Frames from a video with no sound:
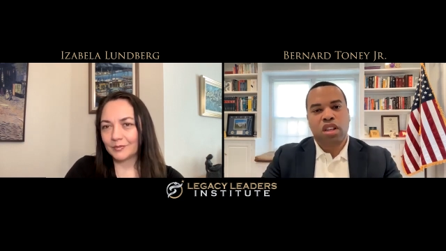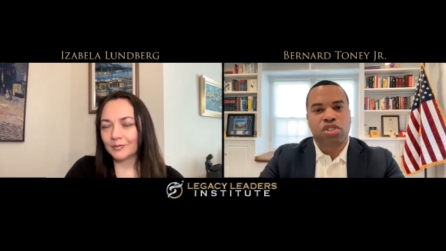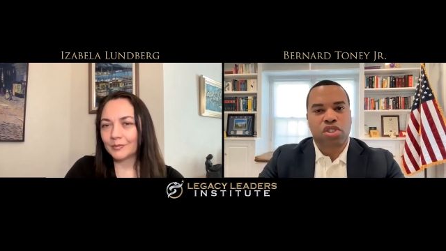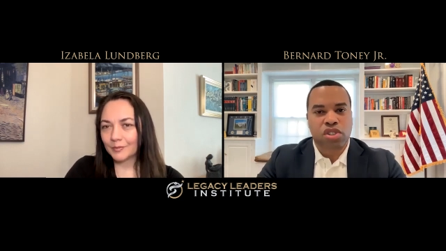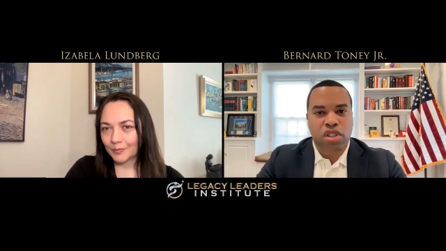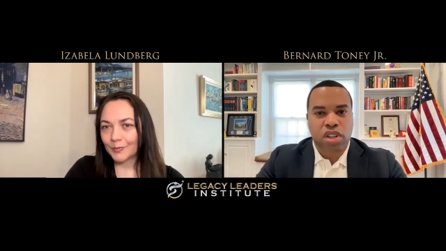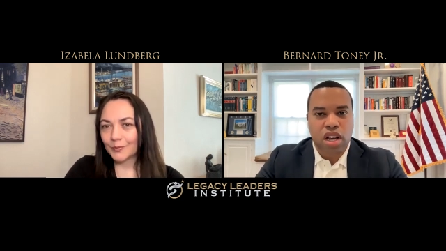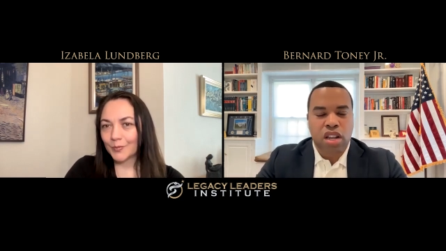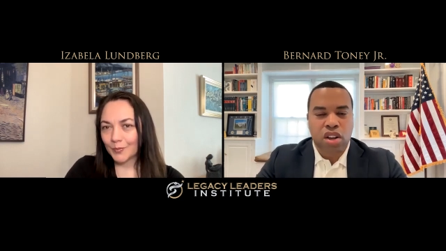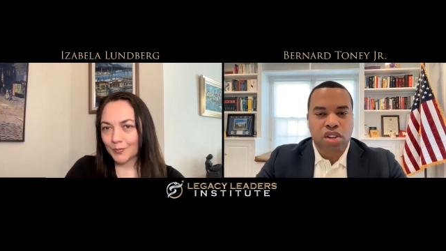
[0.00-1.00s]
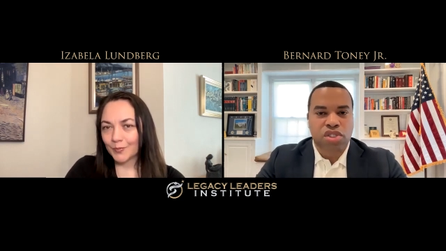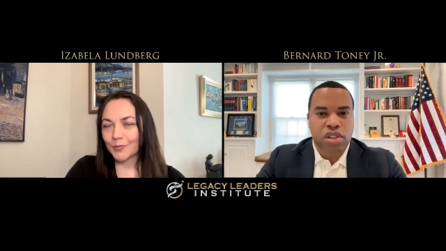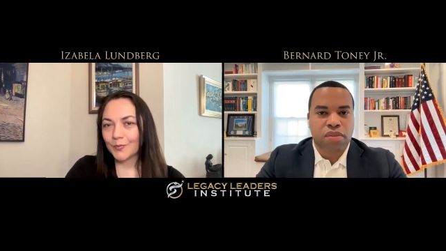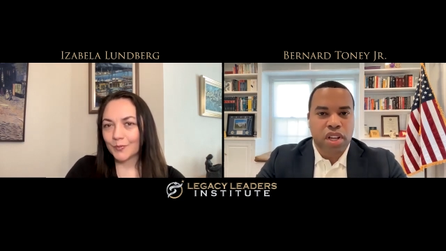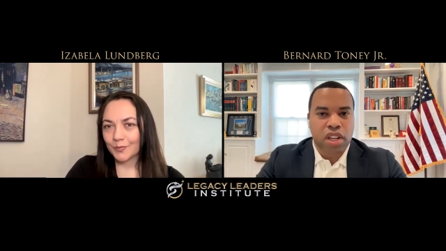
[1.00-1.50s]
Speaker 1: a, a larger uh, a
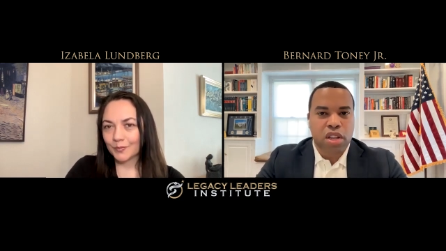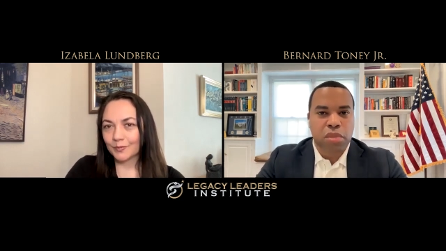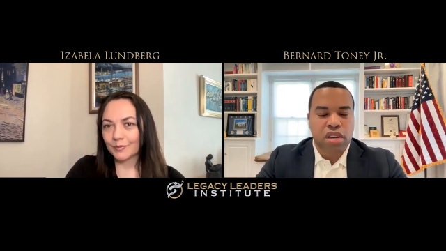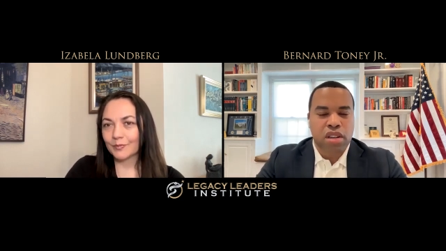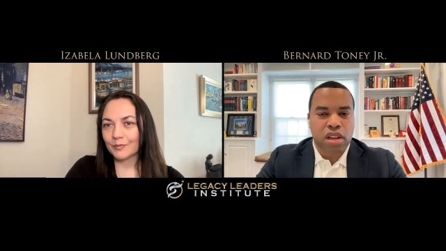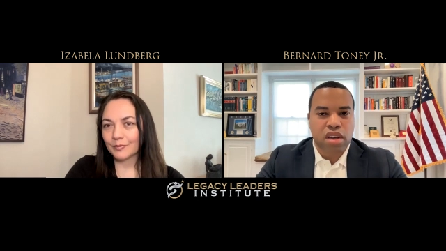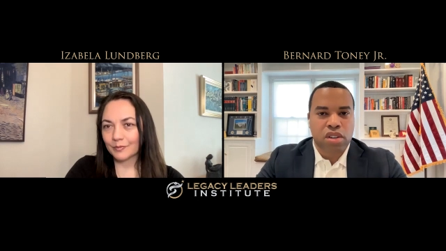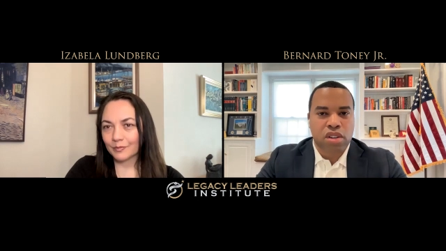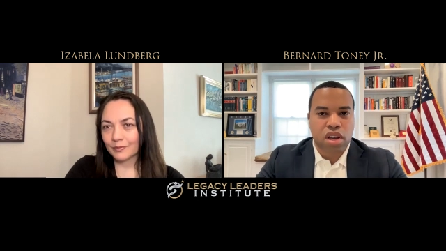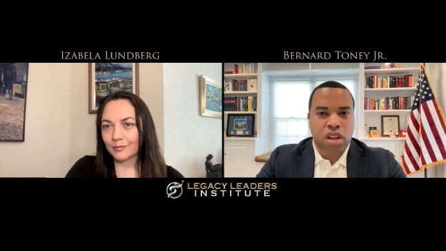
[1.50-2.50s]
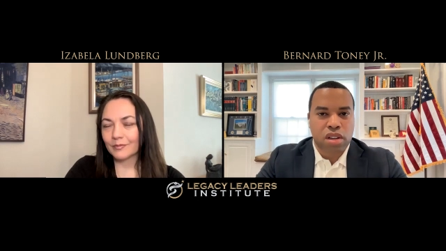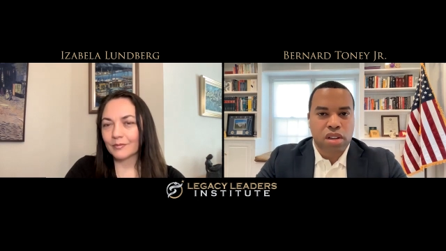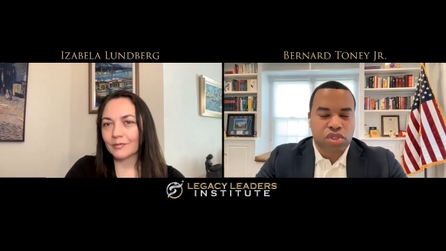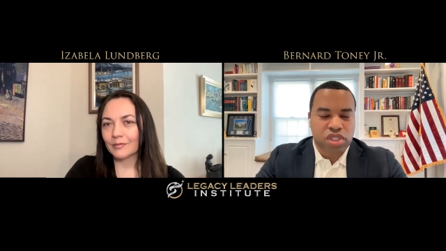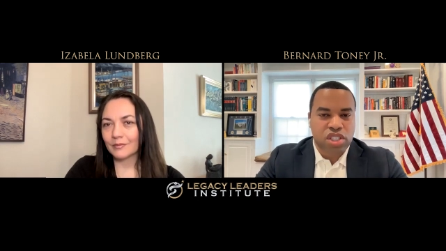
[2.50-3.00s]
larger development uh,
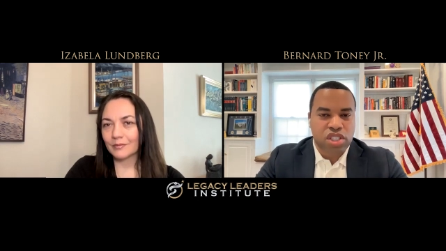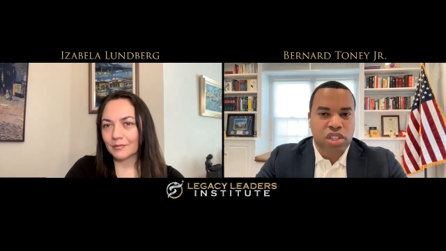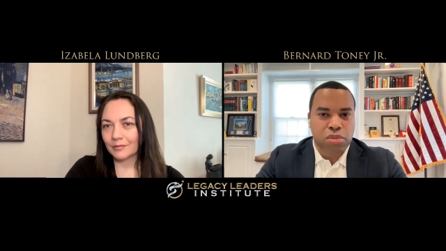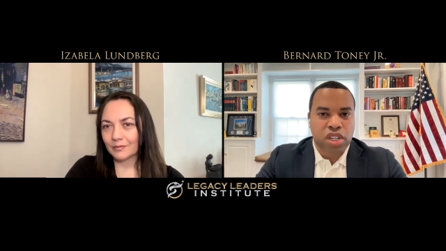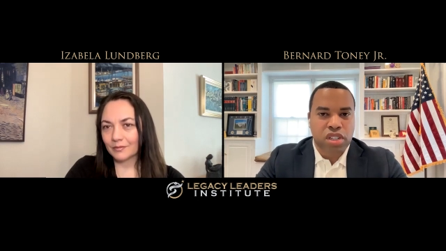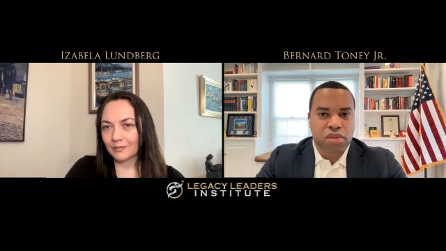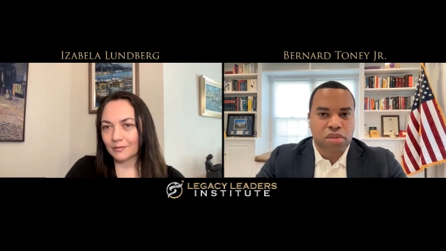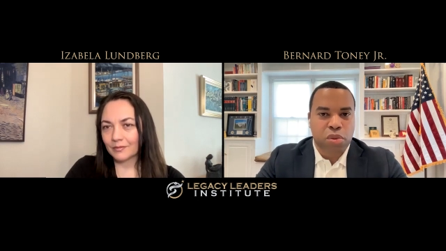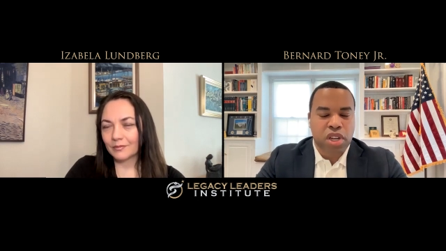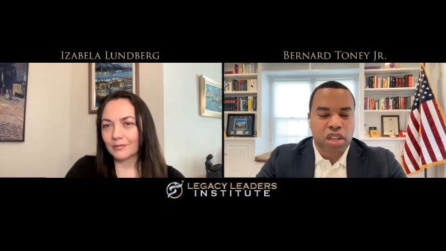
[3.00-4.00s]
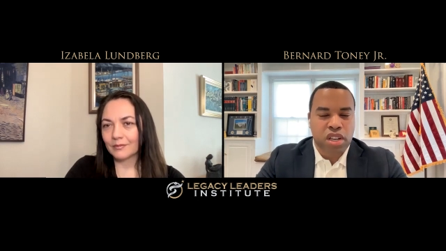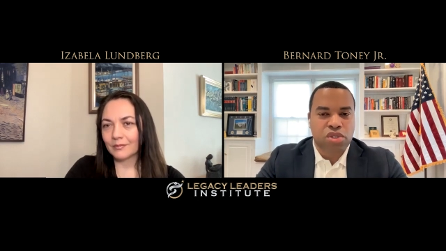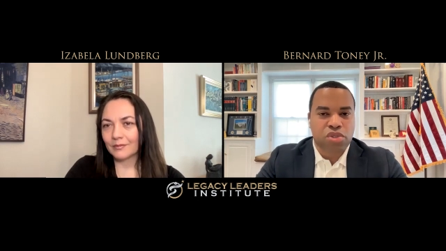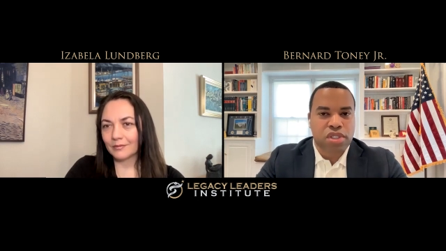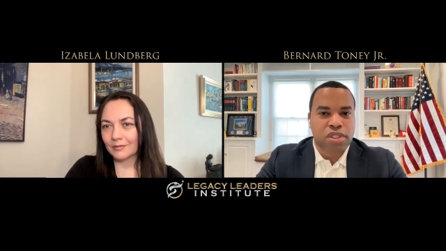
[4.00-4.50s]
uh, strategic objective for
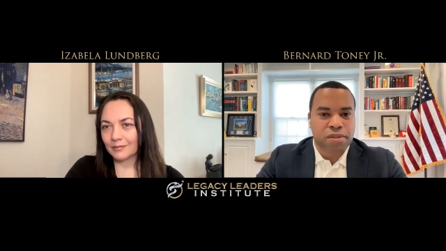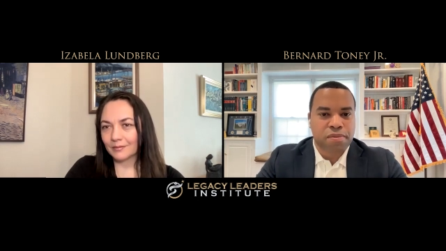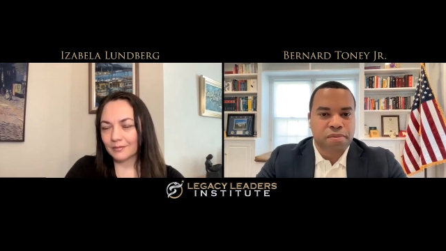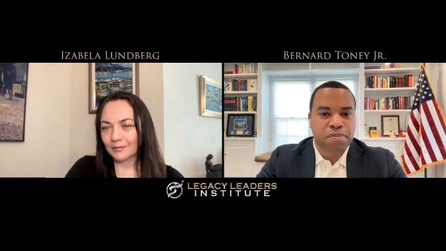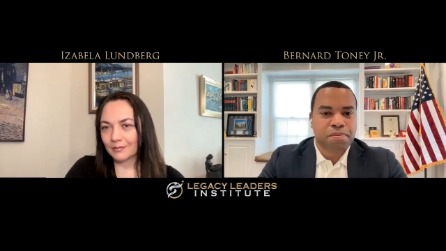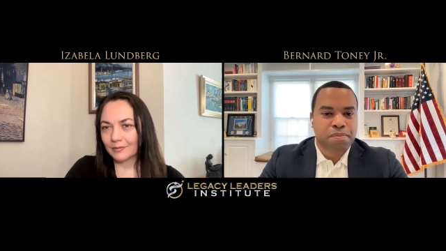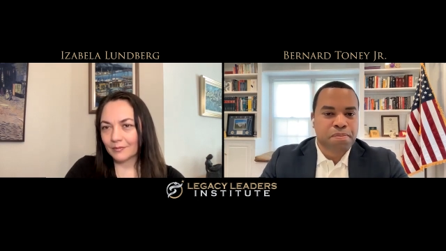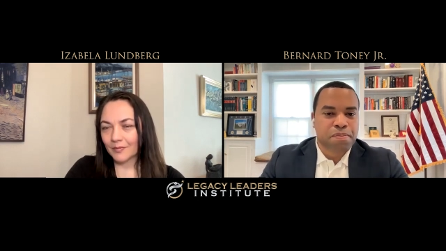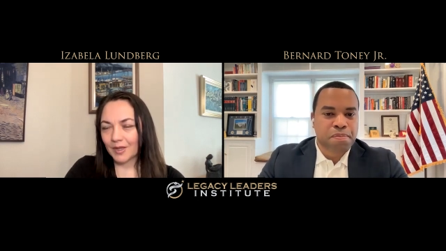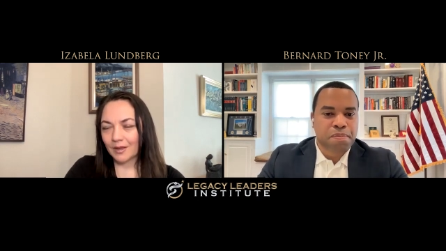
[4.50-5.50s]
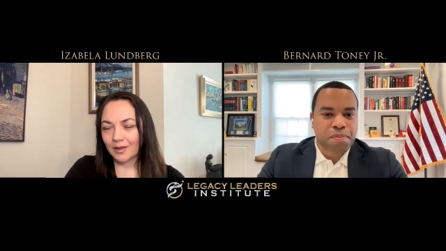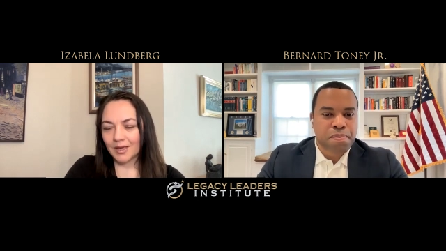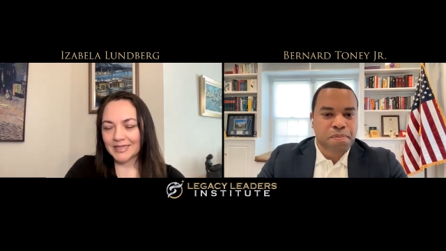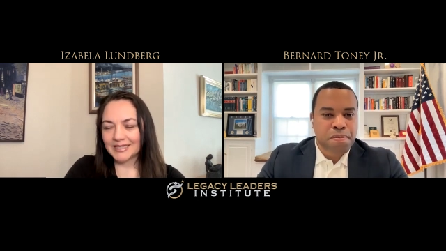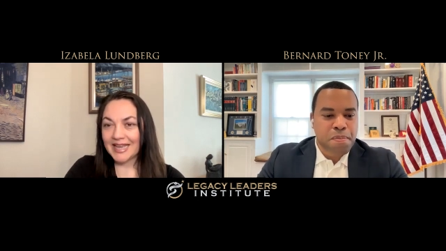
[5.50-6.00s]
many countries.
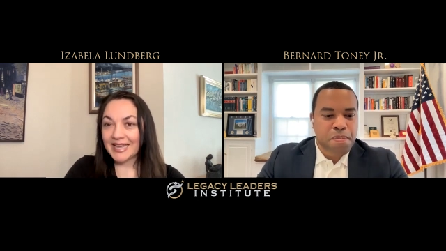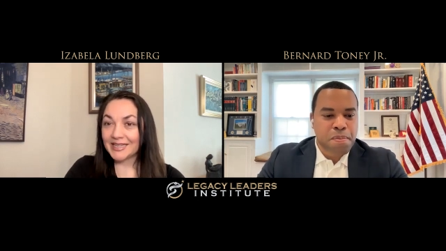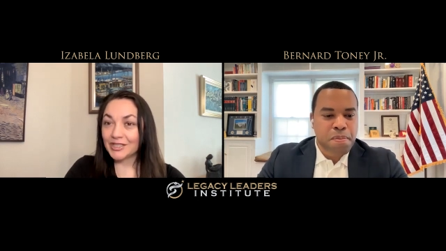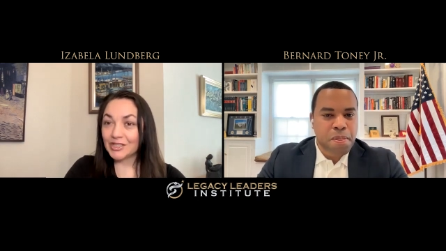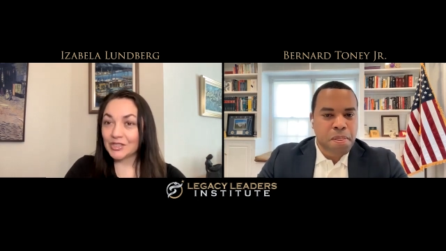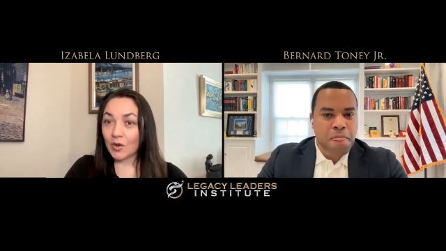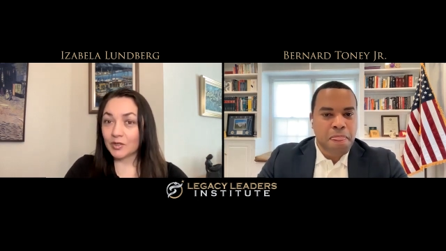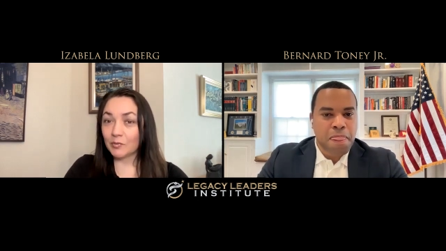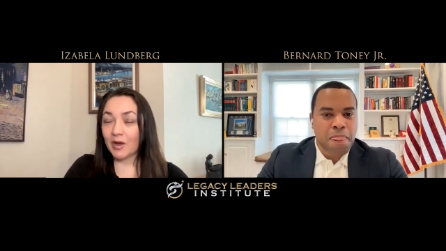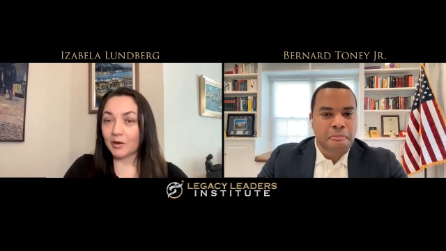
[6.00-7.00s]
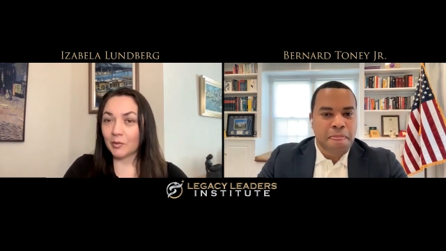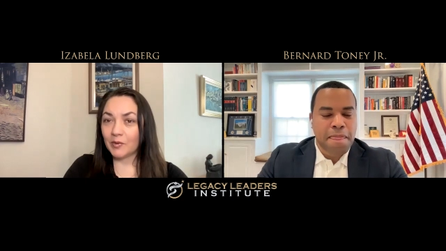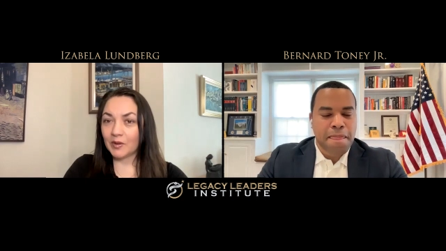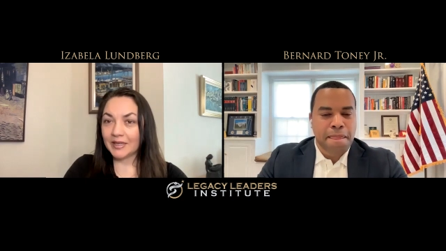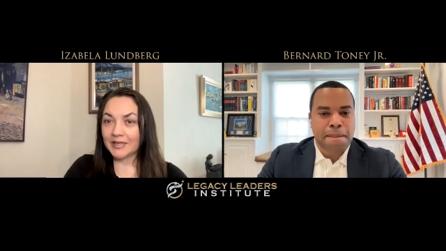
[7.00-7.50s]
Speaker 2: That is so
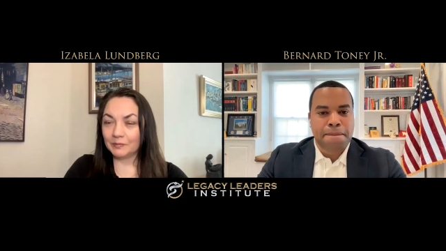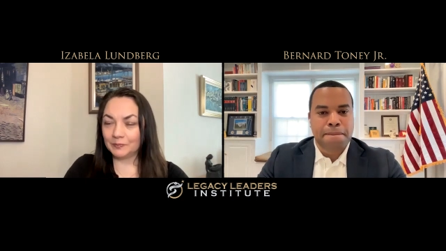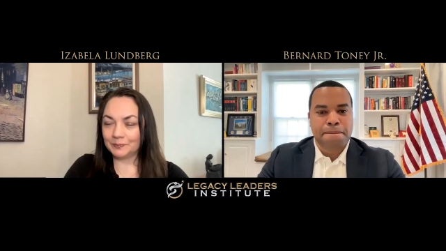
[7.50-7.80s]
admirable, and